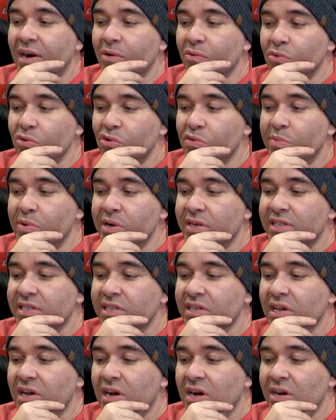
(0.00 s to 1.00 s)
rule
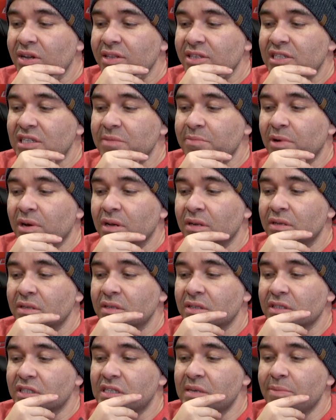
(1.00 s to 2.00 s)
books on
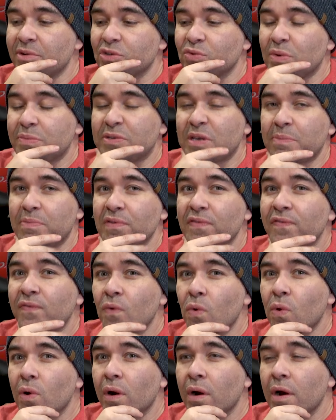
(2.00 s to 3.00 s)
CMON's website
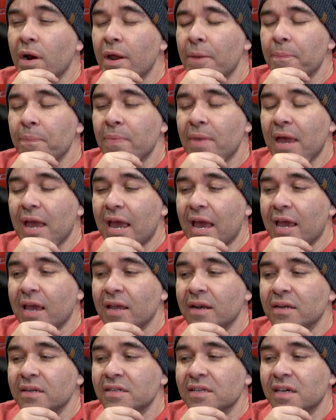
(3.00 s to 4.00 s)
before,
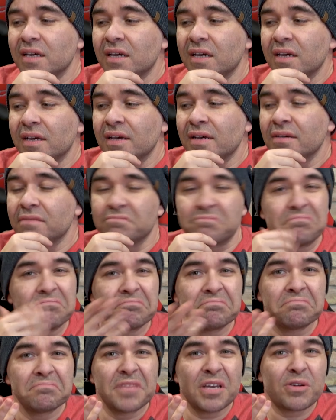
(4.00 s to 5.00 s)
and
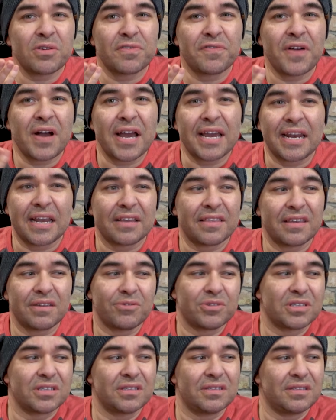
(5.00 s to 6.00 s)
they were fine. I think
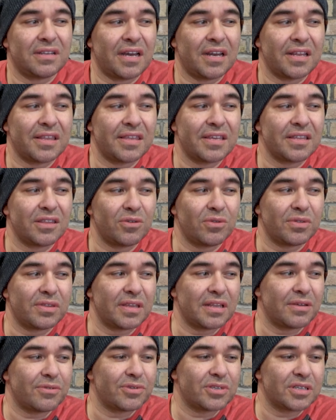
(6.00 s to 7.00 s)
it wasn't, I think the only
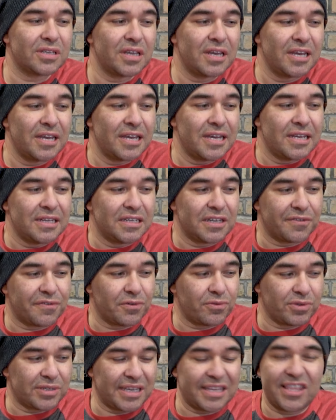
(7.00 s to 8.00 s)
thing that was
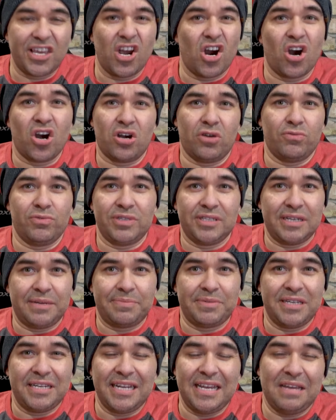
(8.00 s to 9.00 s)
different was like the art wasn't
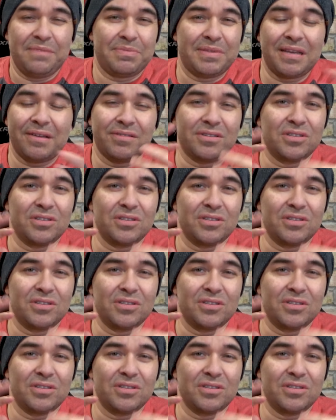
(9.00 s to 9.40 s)
up to date, but that